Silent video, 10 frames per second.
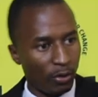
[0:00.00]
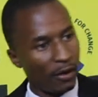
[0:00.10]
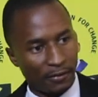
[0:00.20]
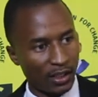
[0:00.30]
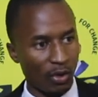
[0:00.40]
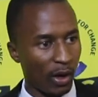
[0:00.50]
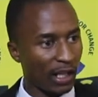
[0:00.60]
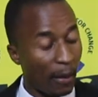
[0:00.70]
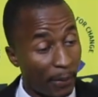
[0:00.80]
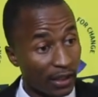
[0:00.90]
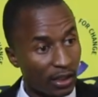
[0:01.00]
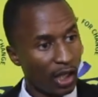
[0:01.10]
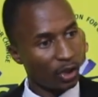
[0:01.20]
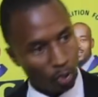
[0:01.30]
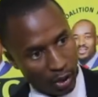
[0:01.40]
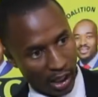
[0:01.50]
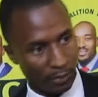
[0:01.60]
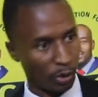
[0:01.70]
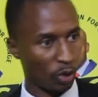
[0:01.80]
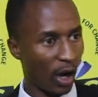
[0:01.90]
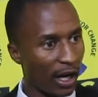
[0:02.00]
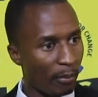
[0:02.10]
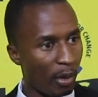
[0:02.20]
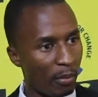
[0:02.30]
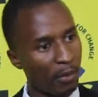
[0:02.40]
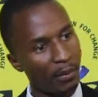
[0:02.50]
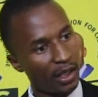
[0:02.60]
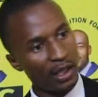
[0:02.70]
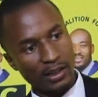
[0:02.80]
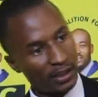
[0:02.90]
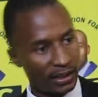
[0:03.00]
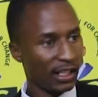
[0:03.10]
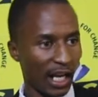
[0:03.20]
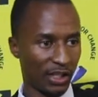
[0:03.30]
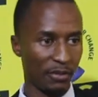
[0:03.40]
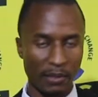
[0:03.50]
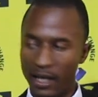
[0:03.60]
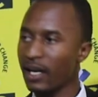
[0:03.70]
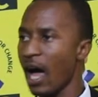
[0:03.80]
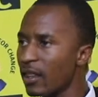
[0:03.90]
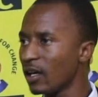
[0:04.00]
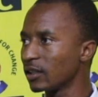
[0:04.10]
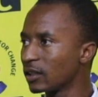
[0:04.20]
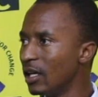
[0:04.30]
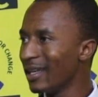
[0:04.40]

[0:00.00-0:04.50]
You have seen what happened to Honorable Joanna Mumumbe, Cecilia Chimiri, and others.